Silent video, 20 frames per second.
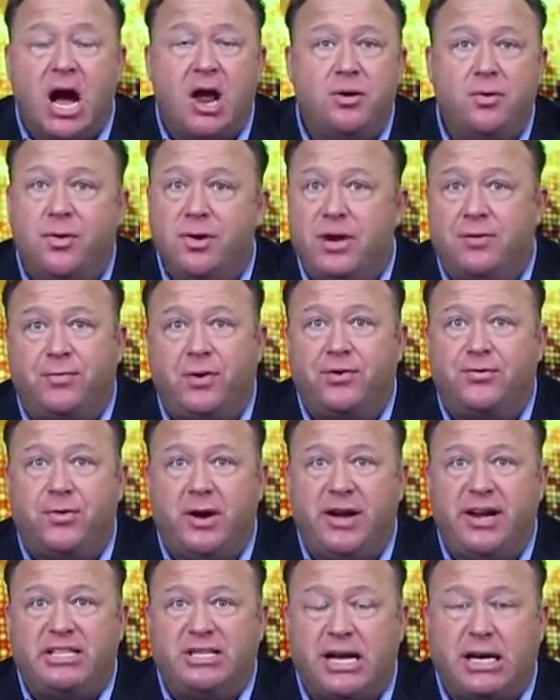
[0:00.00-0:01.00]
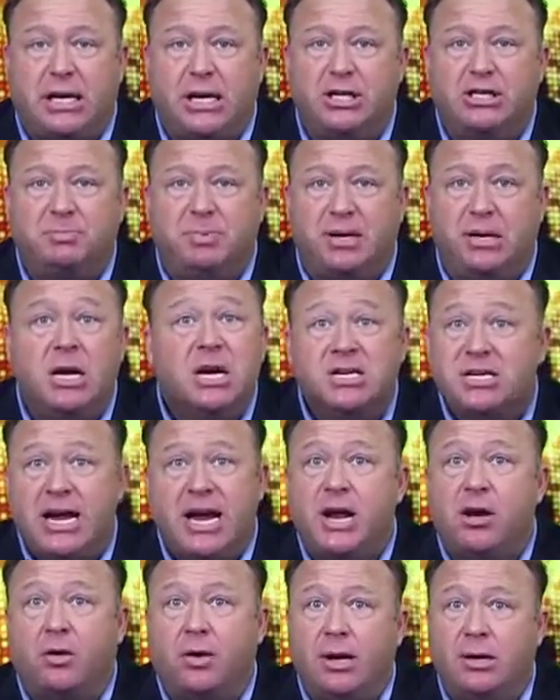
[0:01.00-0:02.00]
under the different treaties like Lisbon
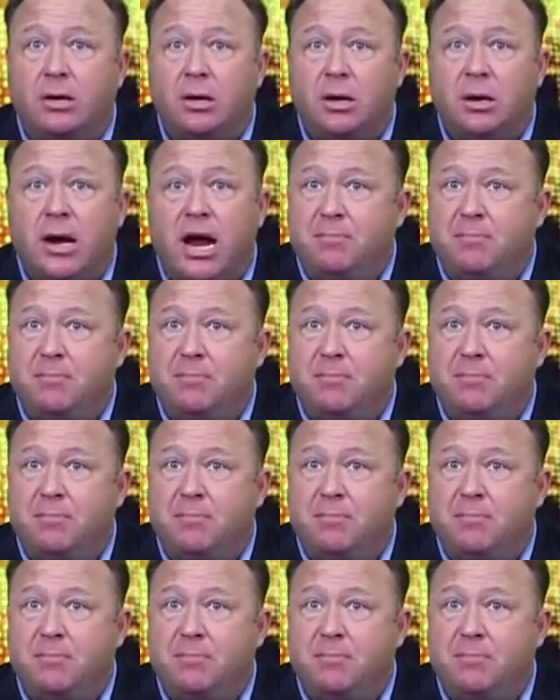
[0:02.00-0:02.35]
to enter it.